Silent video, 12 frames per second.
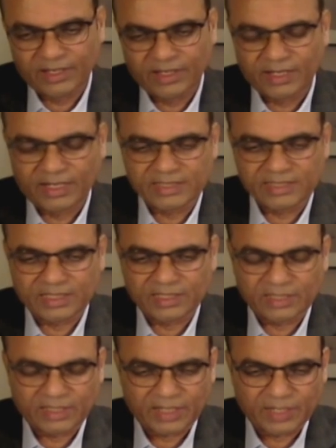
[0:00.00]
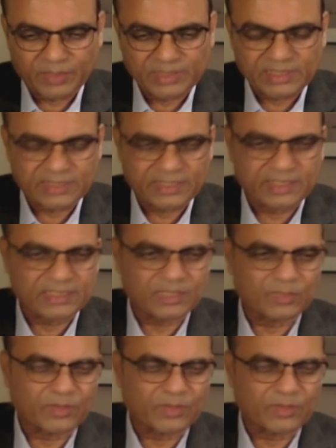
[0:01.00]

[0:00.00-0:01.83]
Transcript: Let's say the current business runs at about